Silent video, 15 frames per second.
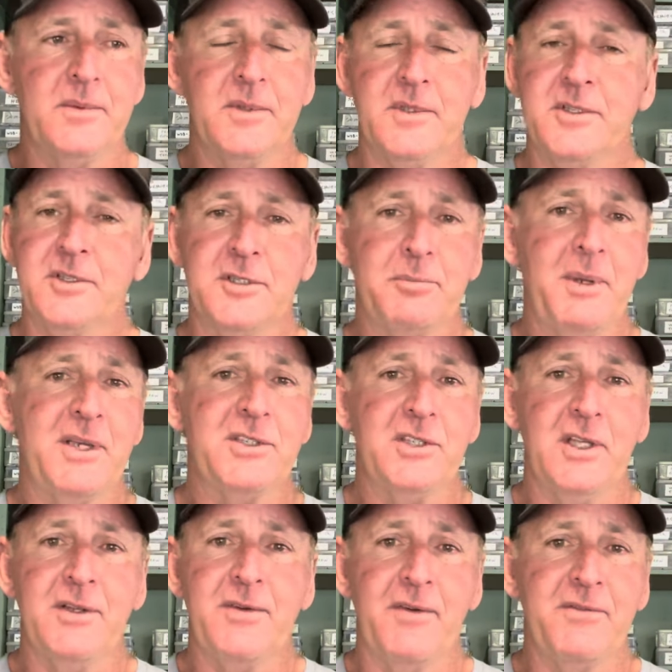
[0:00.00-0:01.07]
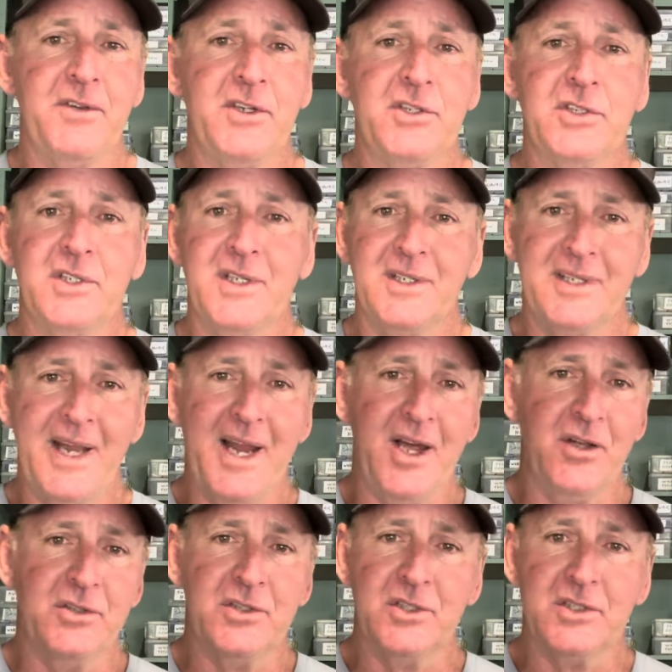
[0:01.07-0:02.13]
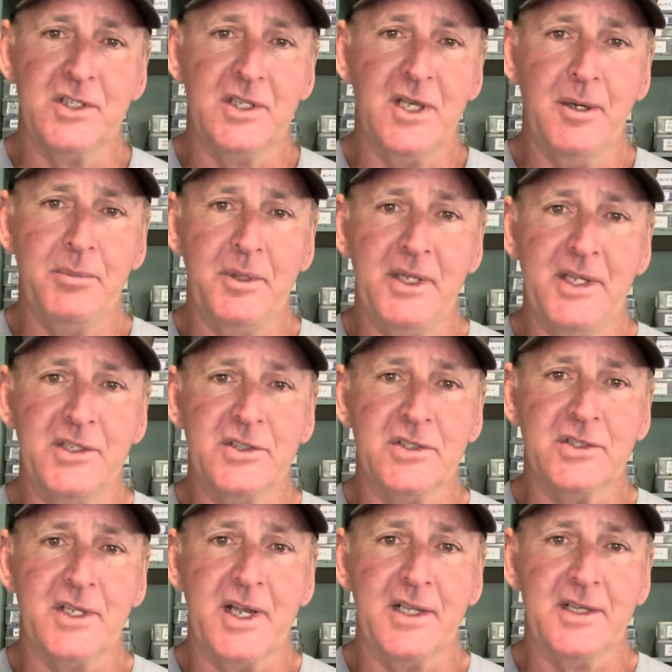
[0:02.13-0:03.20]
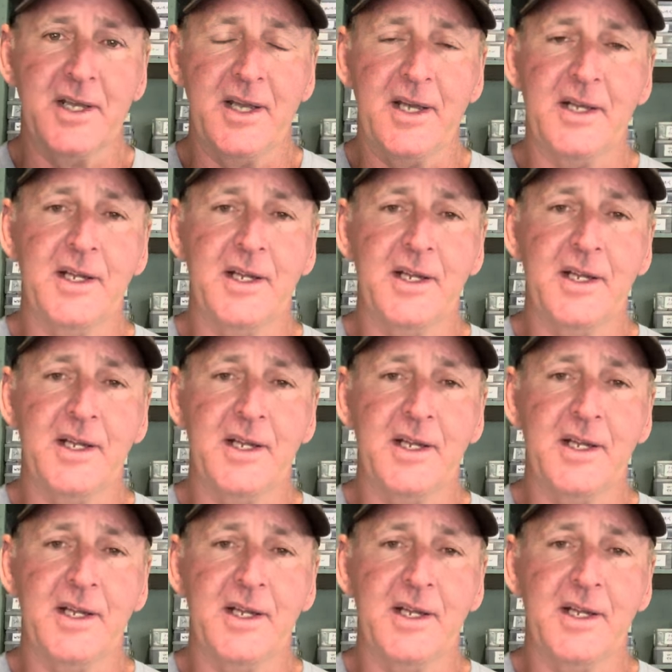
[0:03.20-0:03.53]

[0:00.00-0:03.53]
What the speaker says: especially if I'm fishing it down just a couple inches like that.